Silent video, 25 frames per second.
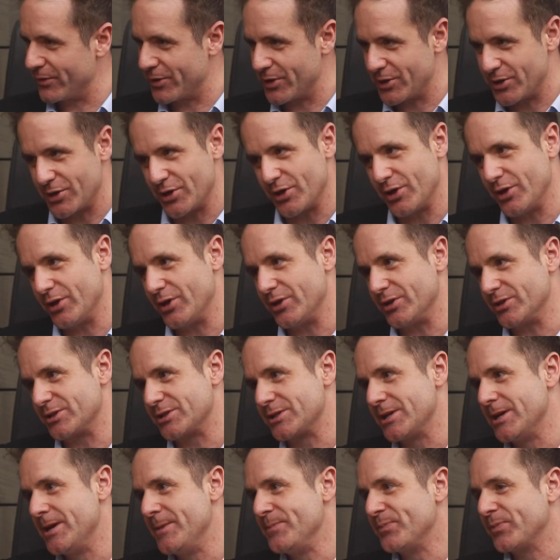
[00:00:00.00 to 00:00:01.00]
over the
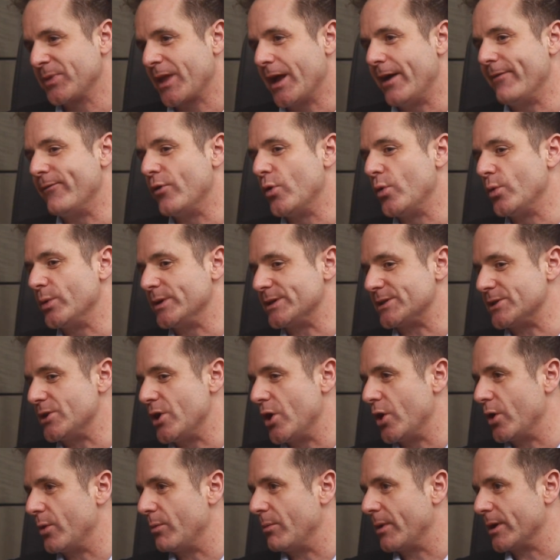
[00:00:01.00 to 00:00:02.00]
years. I've always
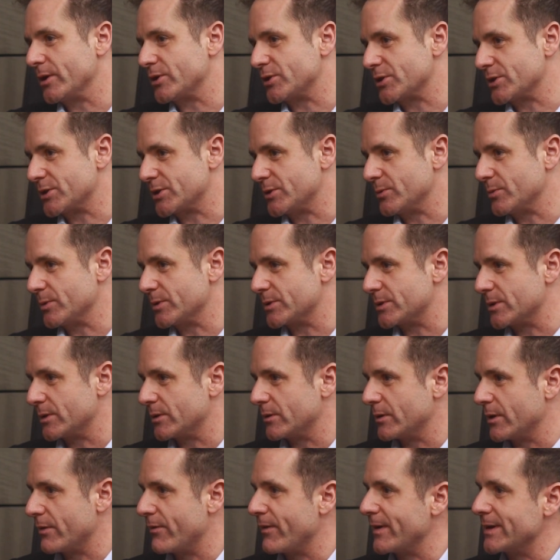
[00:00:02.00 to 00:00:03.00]
known Manchester was
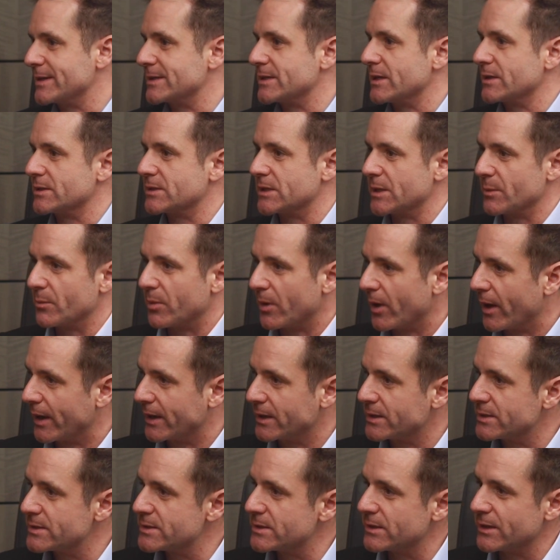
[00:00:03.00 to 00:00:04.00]
a fantastic
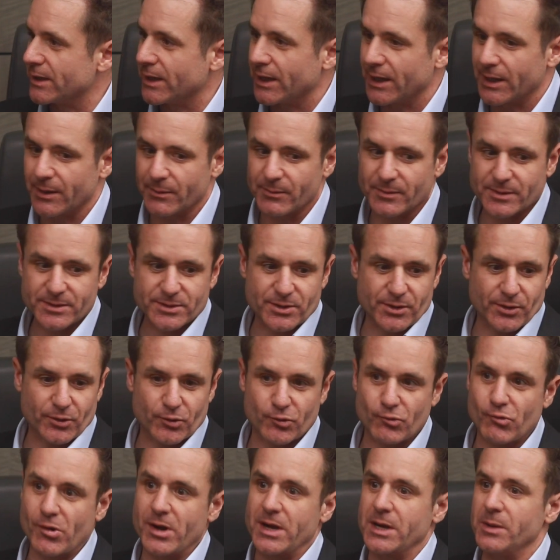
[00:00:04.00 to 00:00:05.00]
place. It's got
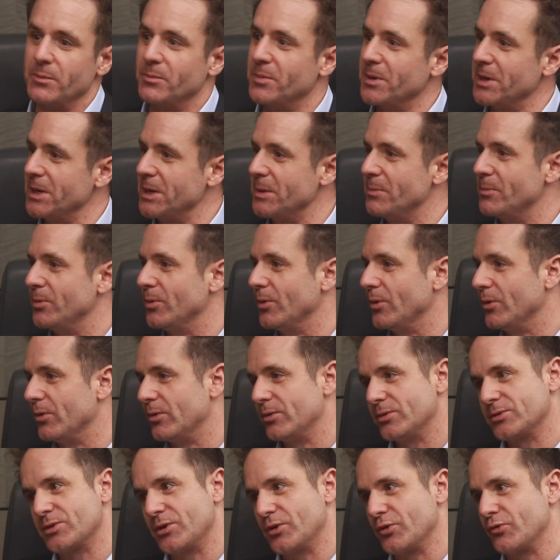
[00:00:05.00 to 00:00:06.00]
great people,
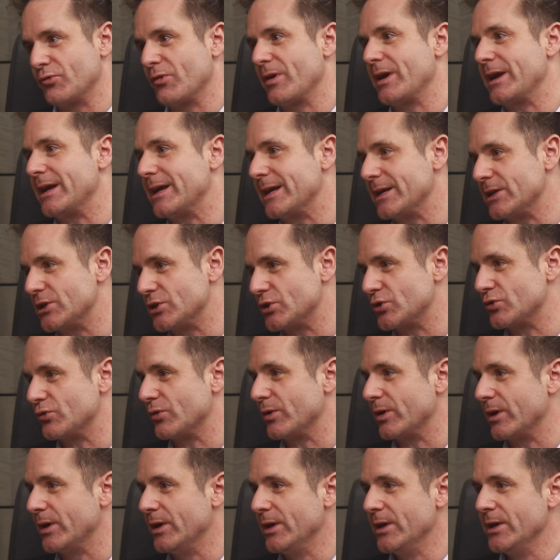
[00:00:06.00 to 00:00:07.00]
it's got great
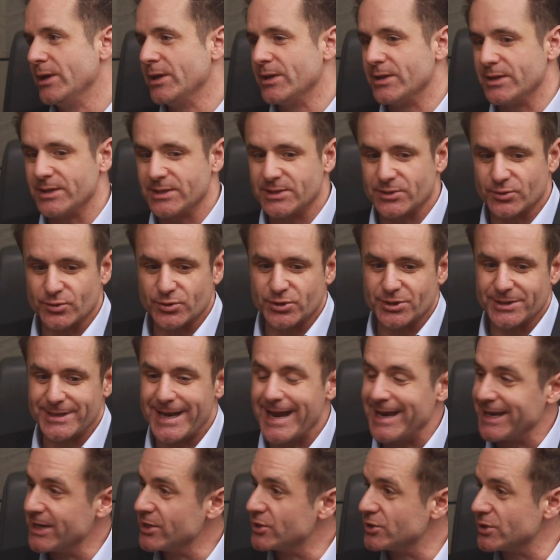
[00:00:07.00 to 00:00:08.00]
history. There's such an
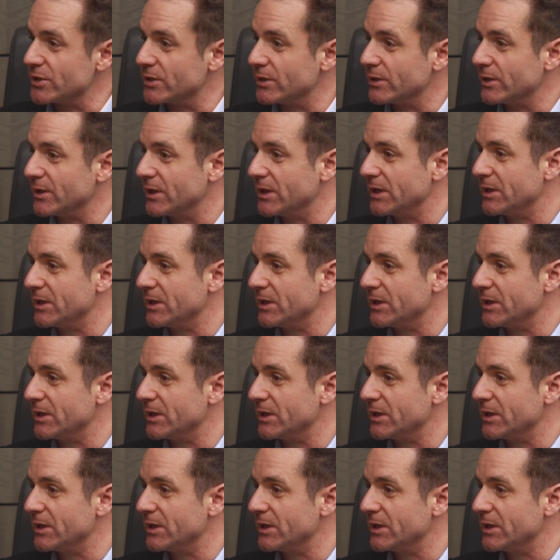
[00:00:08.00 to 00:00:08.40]
energy